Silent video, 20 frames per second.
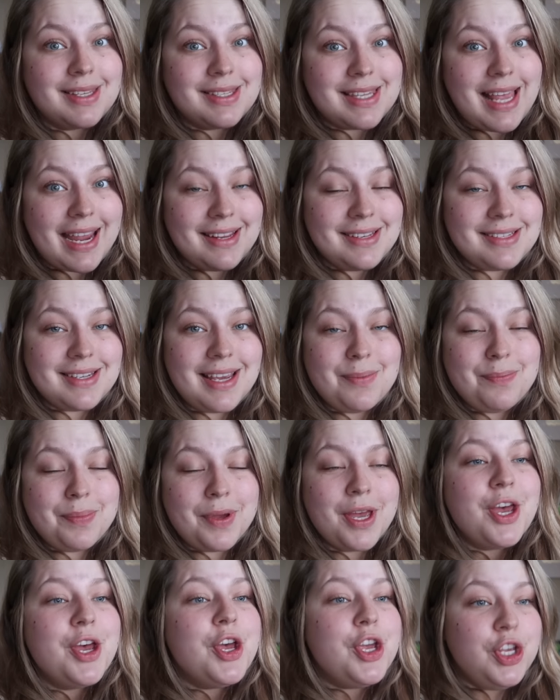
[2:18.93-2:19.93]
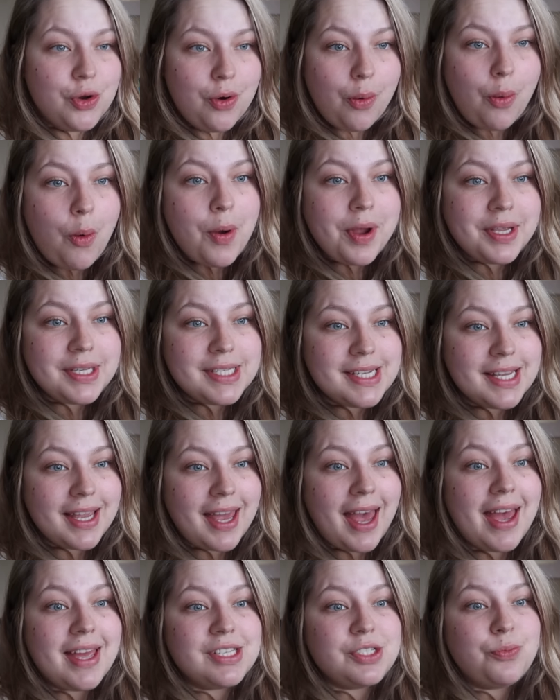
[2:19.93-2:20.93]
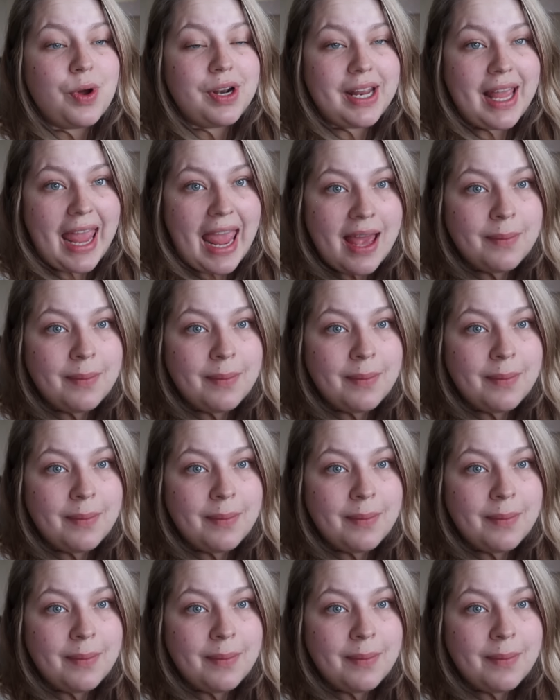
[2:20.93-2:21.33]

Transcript: Second tip, you're going to get what